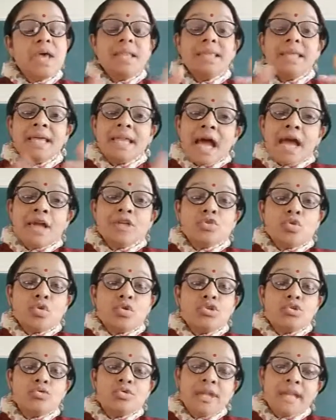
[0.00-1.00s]
Then I
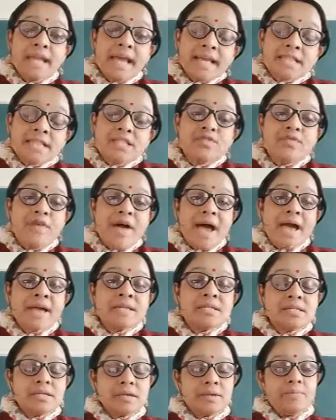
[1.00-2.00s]
told you the next
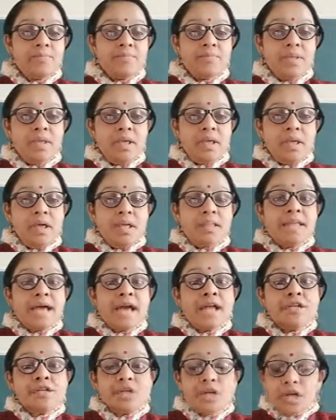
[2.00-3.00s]
fact,
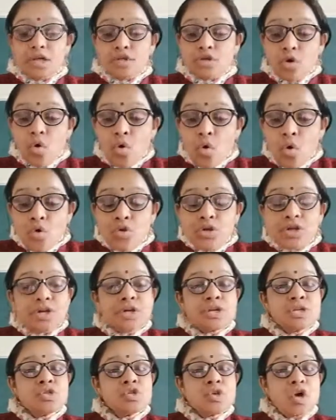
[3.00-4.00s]
that the
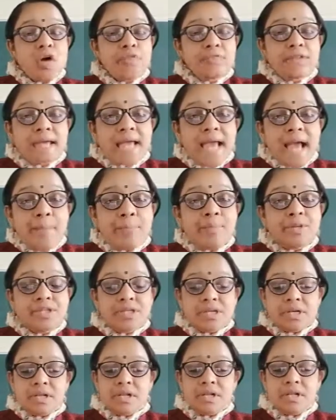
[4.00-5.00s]
owners of the
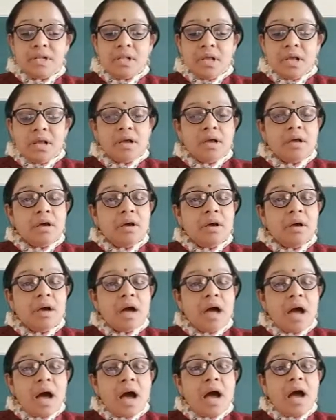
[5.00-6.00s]
capital
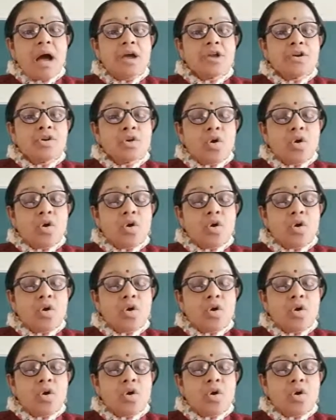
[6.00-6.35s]
are